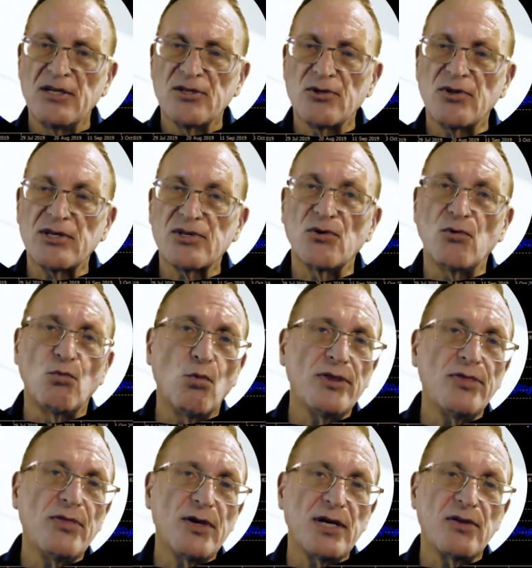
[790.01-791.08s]
So that's the
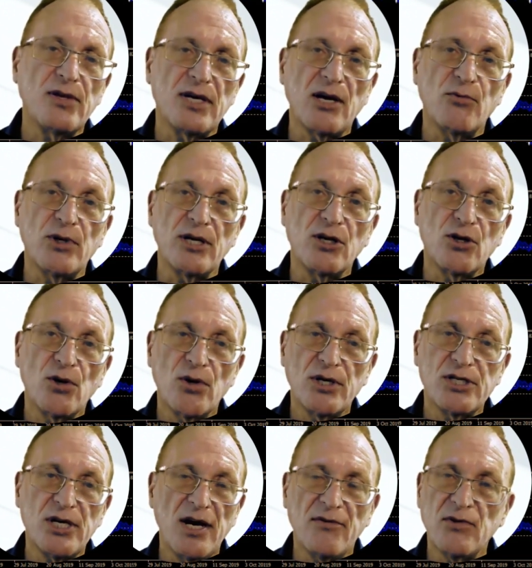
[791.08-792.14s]
one thing that I would
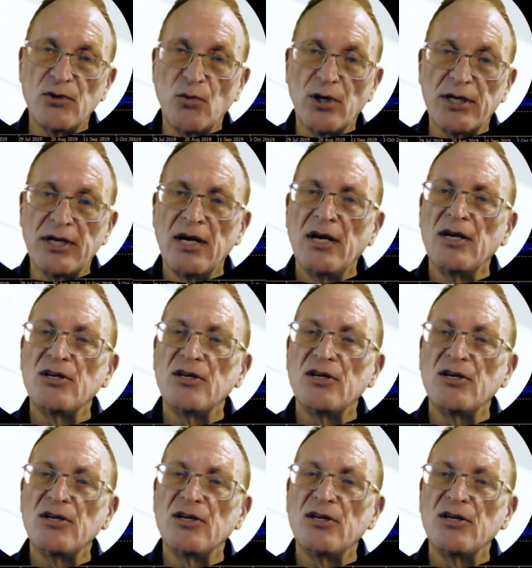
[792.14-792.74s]
encourage everyone.